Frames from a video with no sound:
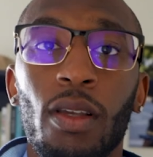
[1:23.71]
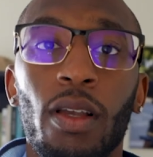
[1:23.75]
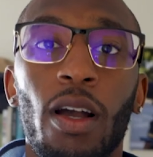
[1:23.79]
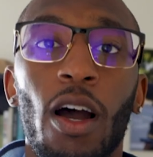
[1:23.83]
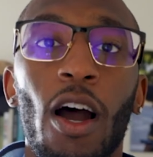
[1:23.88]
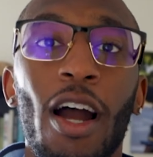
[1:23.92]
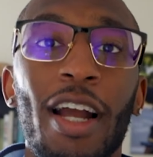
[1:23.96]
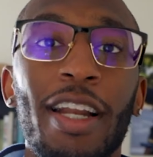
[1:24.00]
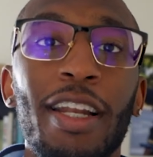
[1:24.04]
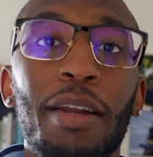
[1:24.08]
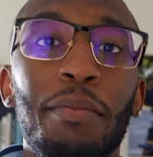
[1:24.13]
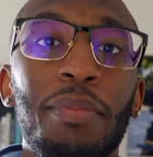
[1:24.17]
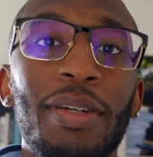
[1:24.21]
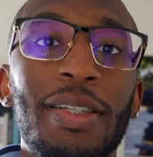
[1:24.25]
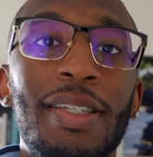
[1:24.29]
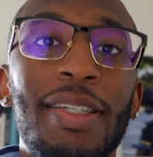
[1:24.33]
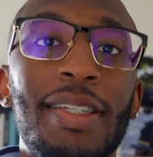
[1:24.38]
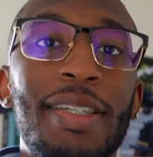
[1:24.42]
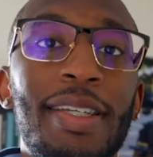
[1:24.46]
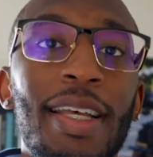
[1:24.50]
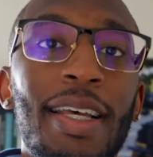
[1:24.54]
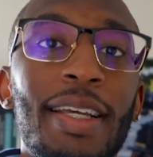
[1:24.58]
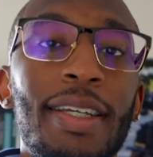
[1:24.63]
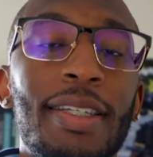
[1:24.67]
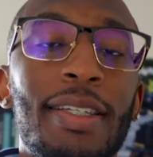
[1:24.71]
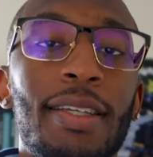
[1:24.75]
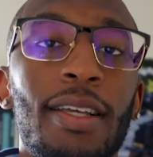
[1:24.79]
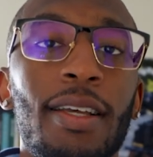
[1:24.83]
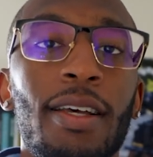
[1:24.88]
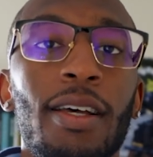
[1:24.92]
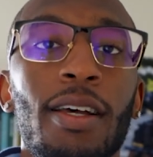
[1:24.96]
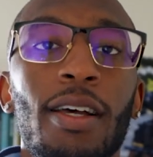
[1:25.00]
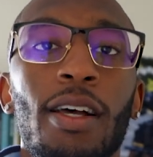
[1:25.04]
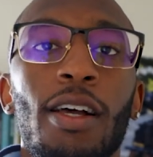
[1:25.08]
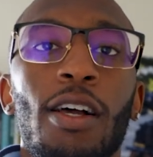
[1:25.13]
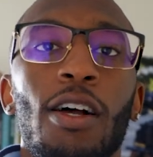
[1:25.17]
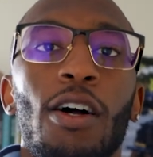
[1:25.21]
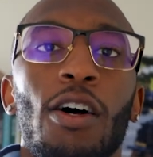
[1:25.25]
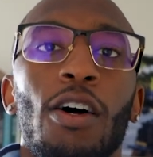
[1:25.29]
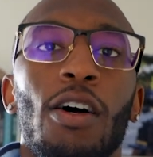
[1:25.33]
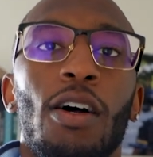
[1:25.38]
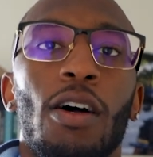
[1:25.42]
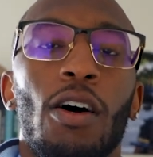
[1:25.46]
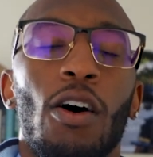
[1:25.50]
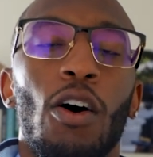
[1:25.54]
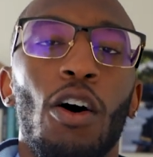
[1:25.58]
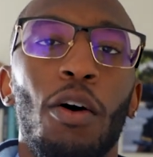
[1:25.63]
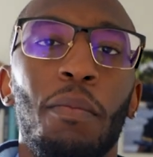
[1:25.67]
All right, number 6
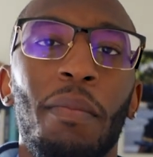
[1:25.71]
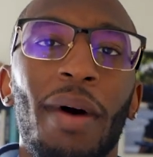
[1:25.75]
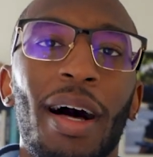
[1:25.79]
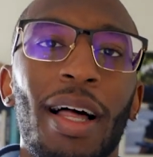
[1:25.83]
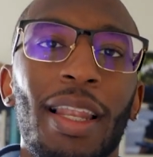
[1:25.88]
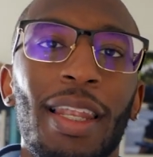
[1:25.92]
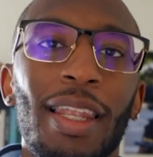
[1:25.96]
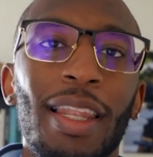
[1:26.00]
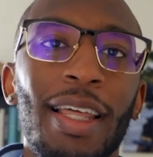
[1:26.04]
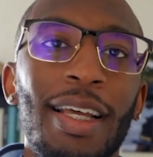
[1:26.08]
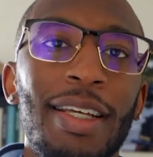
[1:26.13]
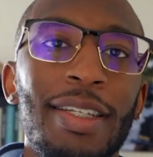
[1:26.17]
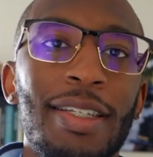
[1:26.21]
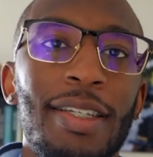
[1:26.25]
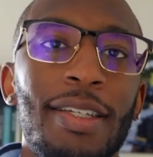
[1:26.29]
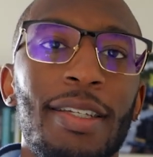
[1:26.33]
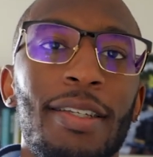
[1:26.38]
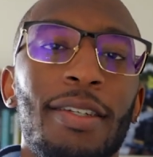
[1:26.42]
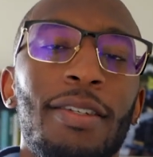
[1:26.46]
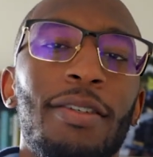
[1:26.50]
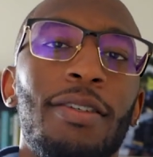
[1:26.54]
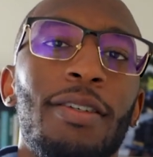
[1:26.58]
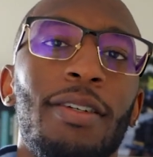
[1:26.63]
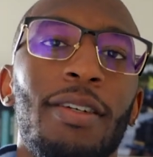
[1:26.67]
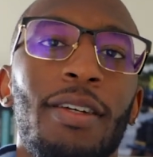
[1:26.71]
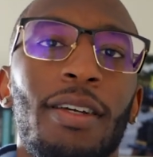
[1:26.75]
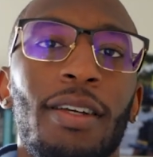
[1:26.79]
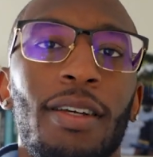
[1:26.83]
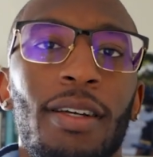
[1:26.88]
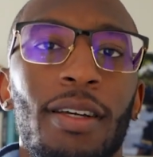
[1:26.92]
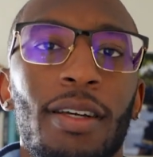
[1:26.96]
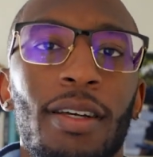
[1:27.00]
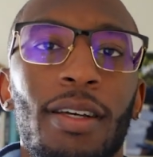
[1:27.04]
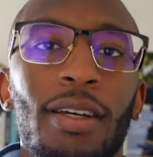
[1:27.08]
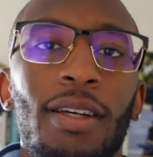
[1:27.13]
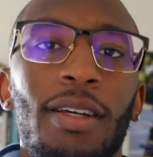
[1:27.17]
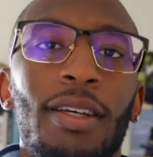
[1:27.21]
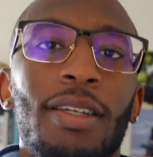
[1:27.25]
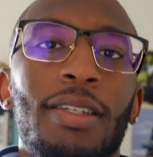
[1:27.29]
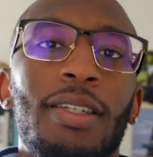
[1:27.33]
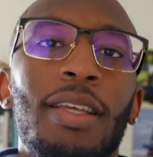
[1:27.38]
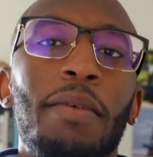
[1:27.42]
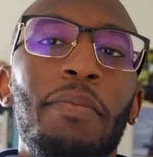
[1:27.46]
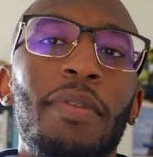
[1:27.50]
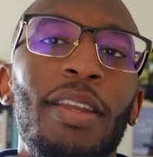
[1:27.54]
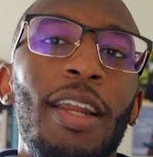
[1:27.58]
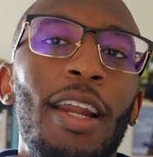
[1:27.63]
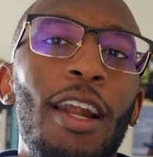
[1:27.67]
on my list,
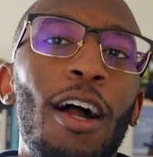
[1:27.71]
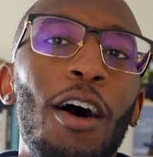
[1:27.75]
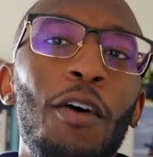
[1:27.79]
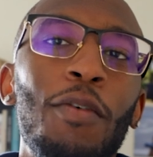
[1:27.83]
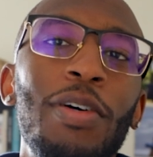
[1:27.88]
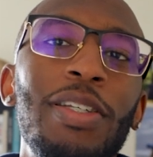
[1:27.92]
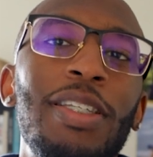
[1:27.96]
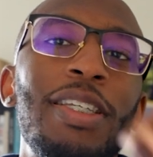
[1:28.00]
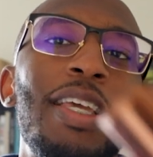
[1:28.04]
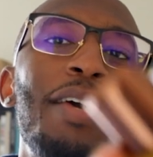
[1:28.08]
something that always